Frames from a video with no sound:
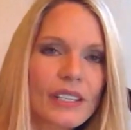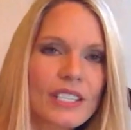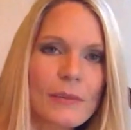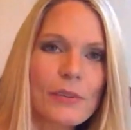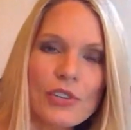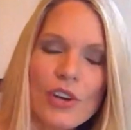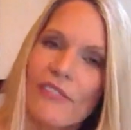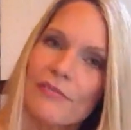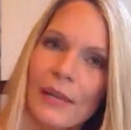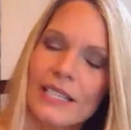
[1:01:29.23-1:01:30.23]
Deeper
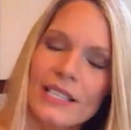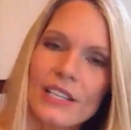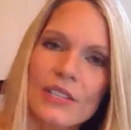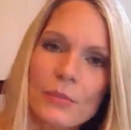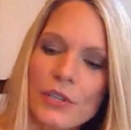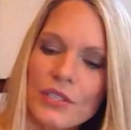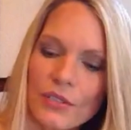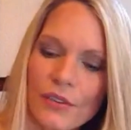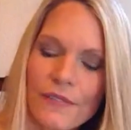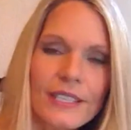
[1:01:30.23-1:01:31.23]
trough means there's more
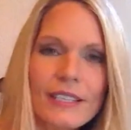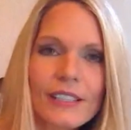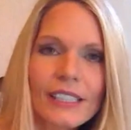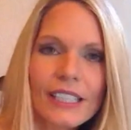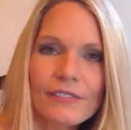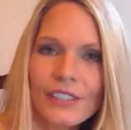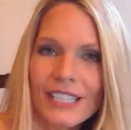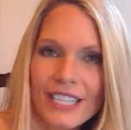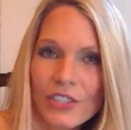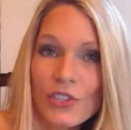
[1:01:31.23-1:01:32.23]
surface area for the
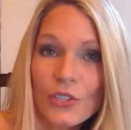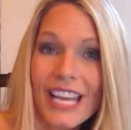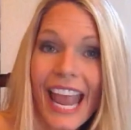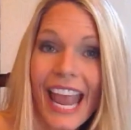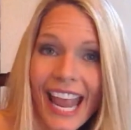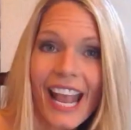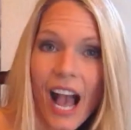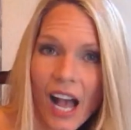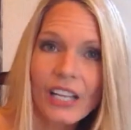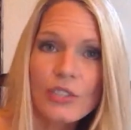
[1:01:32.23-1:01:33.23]
denture to hang
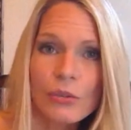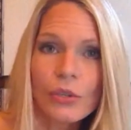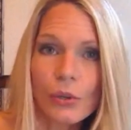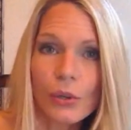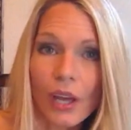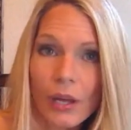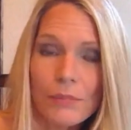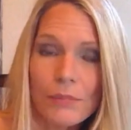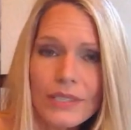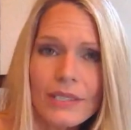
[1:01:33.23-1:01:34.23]
onto your
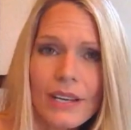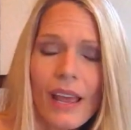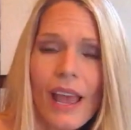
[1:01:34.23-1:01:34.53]
gums.